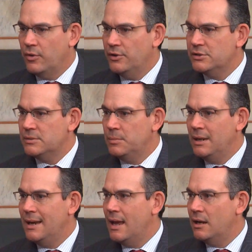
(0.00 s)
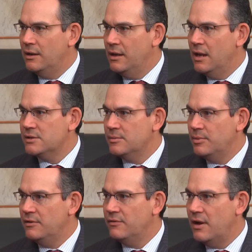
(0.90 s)
of REITs being added to the
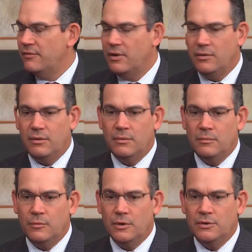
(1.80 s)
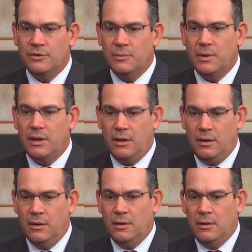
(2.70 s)
S&P 500 would, to me,